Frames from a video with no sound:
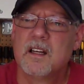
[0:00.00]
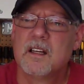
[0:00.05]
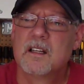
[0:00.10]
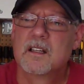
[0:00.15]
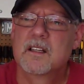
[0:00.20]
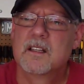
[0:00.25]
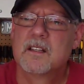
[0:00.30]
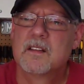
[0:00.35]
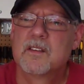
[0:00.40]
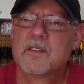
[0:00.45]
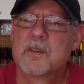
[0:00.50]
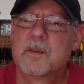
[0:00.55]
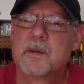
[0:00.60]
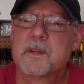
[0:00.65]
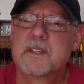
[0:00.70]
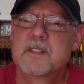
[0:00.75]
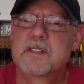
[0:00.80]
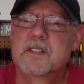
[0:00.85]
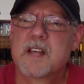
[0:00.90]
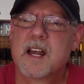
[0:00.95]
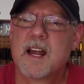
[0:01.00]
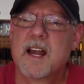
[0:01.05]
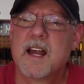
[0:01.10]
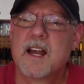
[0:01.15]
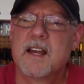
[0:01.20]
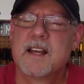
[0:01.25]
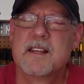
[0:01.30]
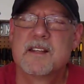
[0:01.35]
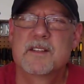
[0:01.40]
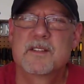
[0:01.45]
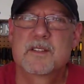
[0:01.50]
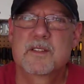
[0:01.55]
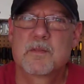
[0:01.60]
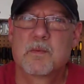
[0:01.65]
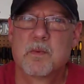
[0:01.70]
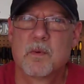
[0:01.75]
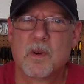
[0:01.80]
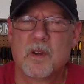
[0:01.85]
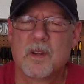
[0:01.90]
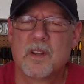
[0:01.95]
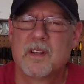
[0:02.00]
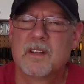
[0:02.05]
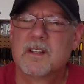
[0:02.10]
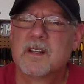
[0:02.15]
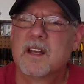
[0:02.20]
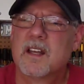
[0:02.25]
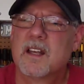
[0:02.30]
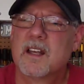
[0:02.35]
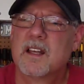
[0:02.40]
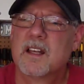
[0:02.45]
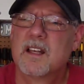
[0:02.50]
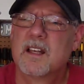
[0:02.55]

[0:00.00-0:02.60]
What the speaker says: Looking through his eyes, one